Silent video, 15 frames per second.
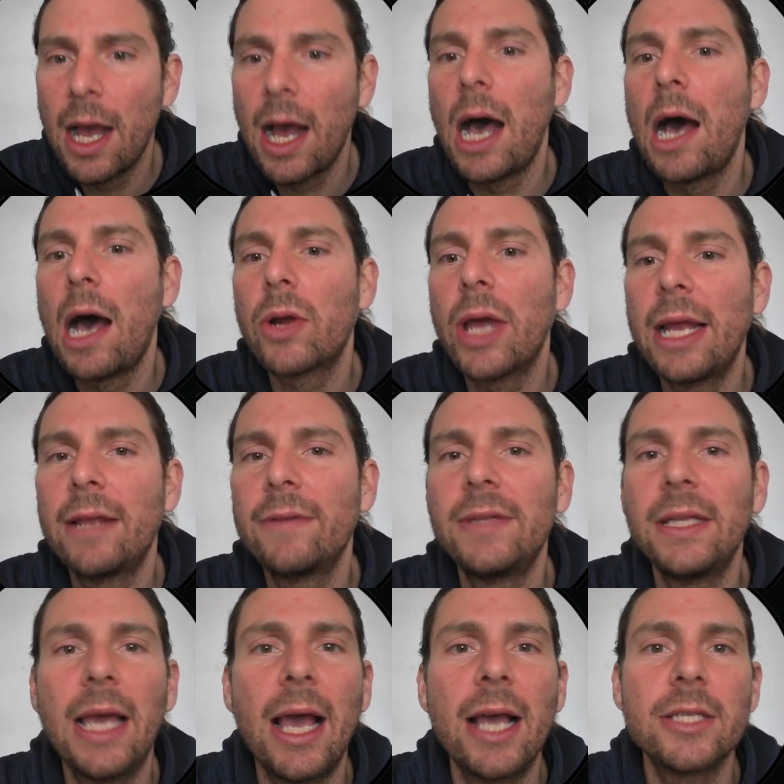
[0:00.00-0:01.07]
our
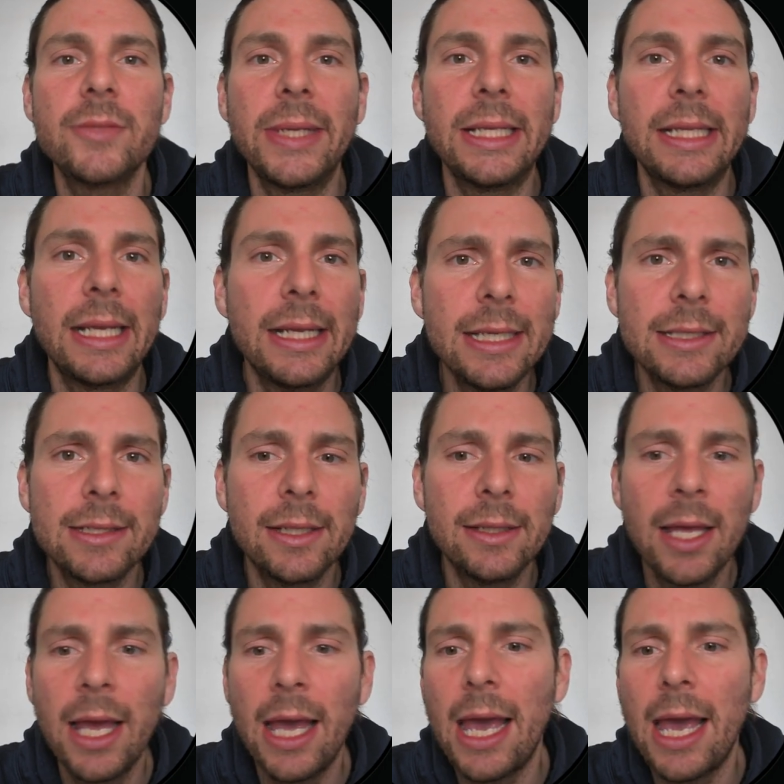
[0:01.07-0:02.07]
NFT has been listed